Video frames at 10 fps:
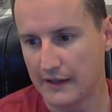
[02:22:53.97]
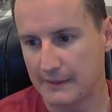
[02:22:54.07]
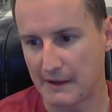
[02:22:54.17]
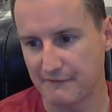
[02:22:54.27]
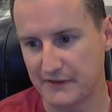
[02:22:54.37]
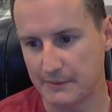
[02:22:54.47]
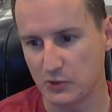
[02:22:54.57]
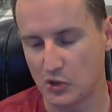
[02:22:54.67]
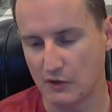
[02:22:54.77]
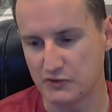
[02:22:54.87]
You buy a
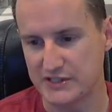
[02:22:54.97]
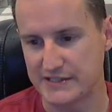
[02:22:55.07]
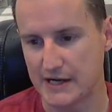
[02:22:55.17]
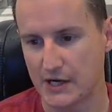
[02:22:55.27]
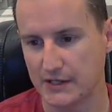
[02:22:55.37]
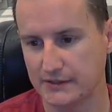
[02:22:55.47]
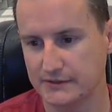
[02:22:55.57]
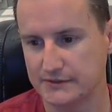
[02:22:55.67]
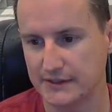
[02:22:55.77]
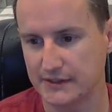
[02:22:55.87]
VW Golf GTR
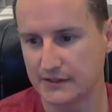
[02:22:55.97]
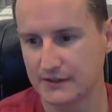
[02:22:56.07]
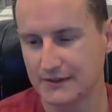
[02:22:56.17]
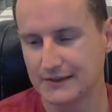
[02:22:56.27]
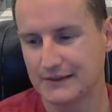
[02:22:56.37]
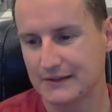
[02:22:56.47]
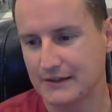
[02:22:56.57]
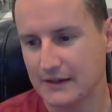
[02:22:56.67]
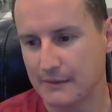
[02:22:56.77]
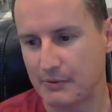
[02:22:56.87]
stick.
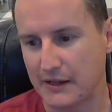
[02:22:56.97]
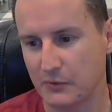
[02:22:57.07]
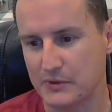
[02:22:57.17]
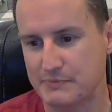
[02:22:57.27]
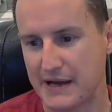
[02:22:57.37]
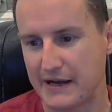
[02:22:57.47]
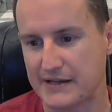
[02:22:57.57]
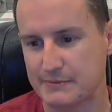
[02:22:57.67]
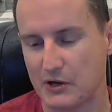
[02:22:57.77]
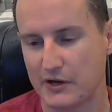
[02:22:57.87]
Prelude was
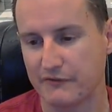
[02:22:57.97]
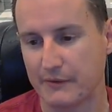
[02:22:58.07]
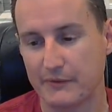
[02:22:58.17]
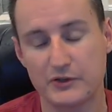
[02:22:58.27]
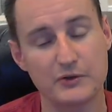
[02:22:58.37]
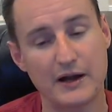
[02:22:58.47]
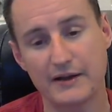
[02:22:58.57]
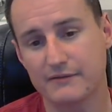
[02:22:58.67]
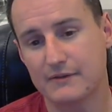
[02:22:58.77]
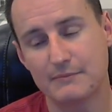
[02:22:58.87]
badass. I'm a Honda fan. Dude,
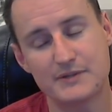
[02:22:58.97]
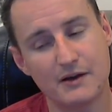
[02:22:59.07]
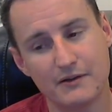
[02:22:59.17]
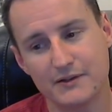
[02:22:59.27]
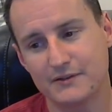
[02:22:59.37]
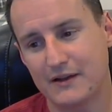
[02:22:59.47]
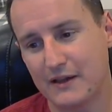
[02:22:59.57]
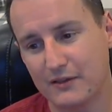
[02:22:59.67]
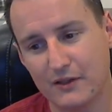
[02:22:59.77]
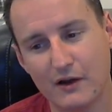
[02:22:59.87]
I'm telling you, I
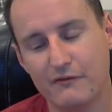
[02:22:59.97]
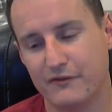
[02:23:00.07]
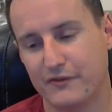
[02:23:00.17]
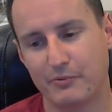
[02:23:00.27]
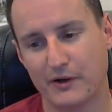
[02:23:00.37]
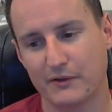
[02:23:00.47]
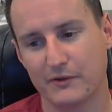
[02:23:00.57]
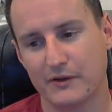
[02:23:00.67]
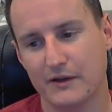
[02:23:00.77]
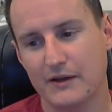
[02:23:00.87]
love the
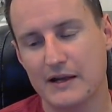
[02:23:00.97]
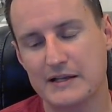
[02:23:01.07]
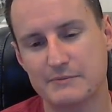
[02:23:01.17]
Prelude. As